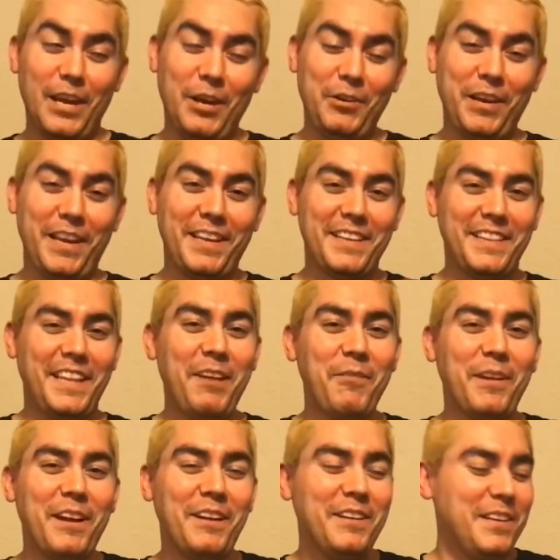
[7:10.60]
Okay,
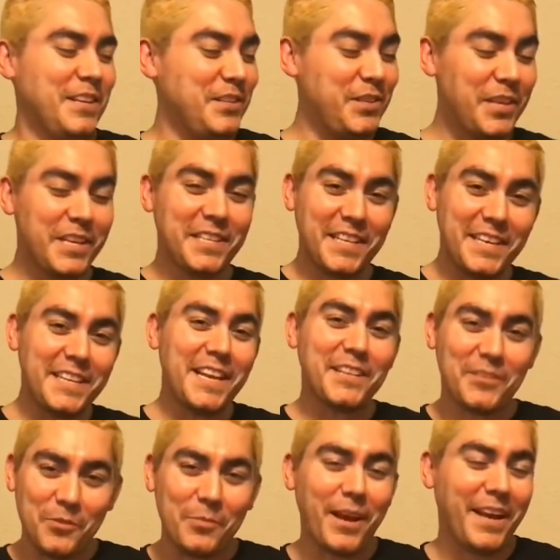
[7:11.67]
there we go. So you can see,
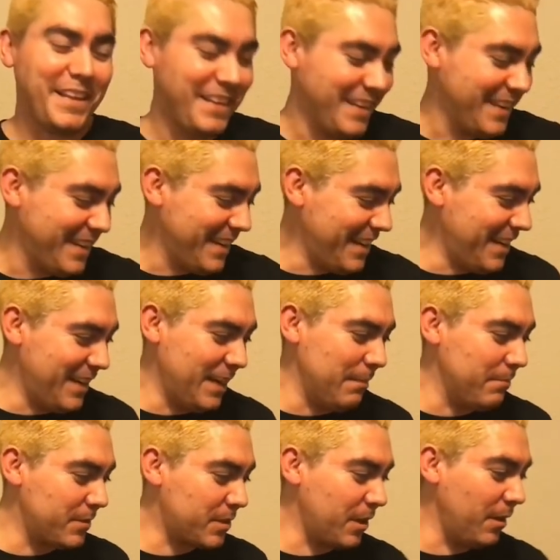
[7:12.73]
not too bad.
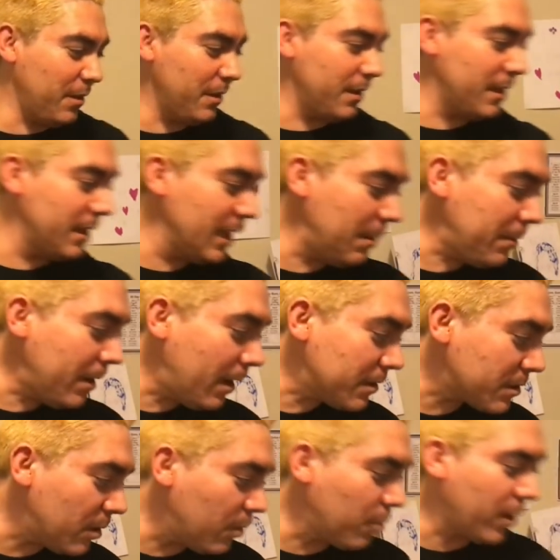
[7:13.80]
So let me
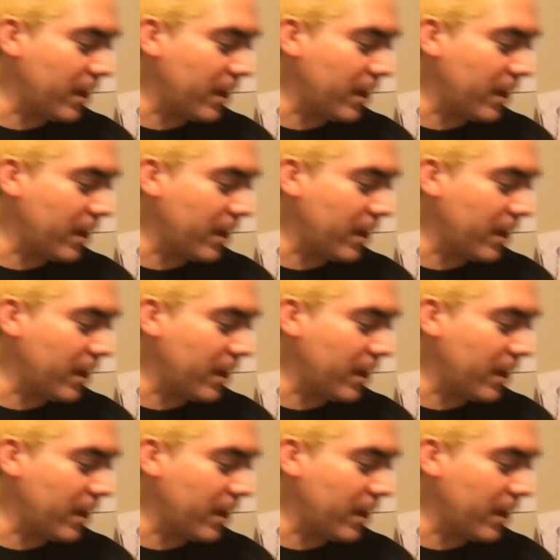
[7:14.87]
also